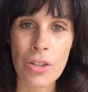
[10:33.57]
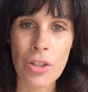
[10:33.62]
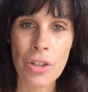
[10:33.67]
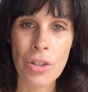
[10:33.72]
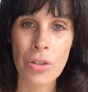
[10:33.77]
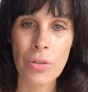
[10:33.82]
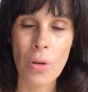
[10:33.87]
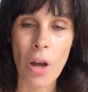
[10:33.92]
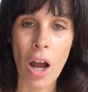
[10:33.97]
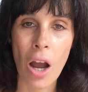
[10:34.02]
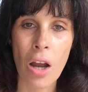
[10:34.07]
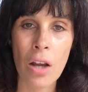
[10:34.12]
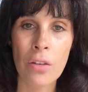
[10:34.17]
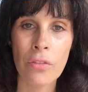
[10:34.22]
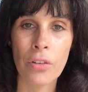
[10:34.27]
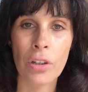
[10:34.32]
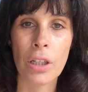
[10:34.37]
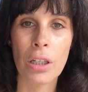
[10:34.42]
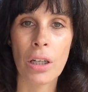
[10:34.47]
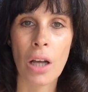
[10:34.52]
to
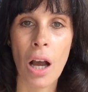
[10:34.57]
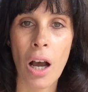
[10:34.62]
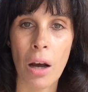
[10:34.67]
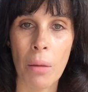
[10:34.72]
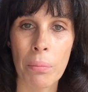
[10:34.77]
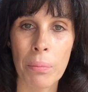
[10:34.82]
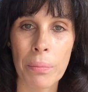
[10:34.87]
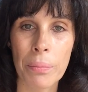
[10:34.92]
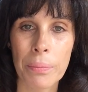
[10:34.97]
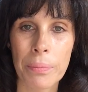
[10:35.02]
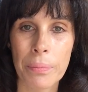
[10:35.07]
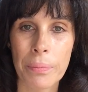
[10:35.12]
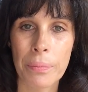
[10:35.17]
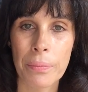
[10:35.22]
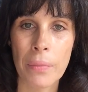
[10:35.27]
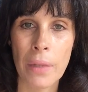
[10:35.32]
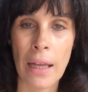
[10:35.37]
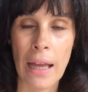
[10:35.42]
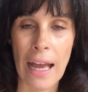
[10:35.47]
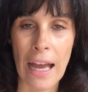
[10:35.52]
overcome
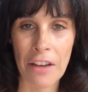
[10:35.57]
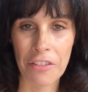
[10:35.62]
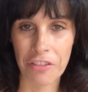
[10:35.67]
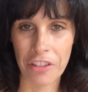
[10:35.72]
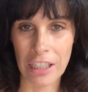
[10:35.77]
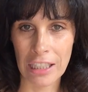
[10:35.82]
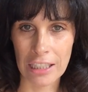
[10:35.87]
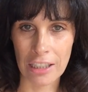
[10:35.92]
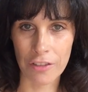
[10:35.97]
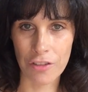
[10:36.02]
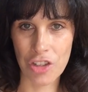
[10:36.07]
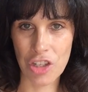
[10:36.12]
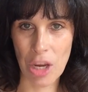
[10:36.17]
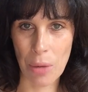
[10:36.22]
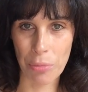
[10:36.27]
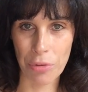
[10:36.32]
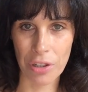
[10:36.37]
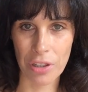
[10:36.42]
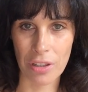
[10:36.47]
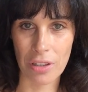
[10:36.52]
our feeling of
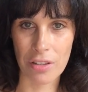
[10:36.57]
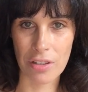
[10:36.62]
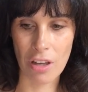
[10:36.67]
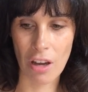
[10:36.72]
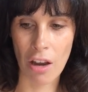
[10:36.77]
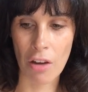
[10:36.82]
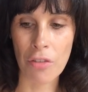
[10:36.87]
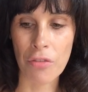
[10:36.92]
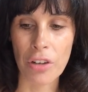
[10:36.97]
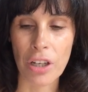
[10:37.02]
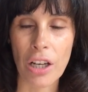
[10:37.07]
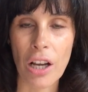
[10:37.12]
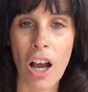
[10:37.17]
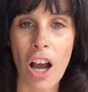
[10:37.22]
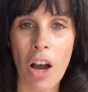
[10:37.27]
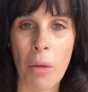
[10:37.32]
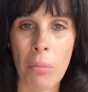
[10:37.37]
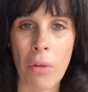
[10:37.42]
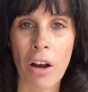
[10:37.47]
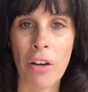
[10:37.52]
separateness,
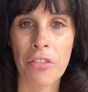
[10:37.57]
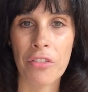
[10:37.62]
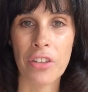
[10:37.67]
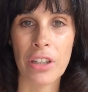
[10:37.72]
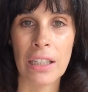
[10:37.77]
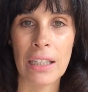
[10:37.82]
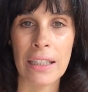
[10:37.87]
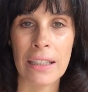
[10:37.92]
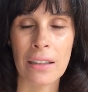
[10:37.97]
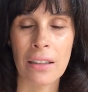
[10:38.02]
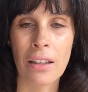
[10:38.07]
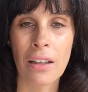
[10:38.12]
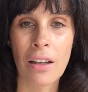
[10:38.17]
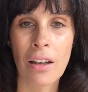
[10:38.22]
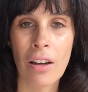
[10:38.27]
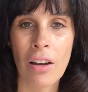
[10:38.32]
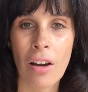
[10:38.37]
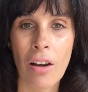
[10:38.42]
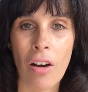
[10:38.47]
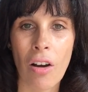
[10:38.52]
overcome our feeling
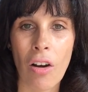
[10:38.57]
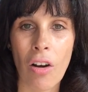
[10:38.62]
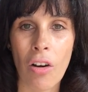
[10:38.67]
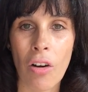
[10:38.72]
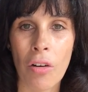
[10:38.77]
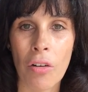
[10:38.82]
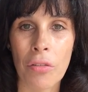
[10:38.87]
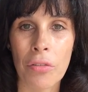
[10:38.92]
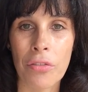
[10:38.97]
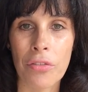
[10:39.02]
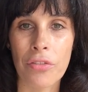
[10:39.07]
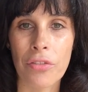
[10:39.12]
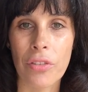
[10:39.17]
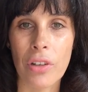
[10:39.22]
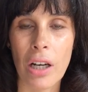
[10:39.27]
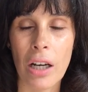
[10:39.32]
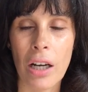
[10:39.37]
of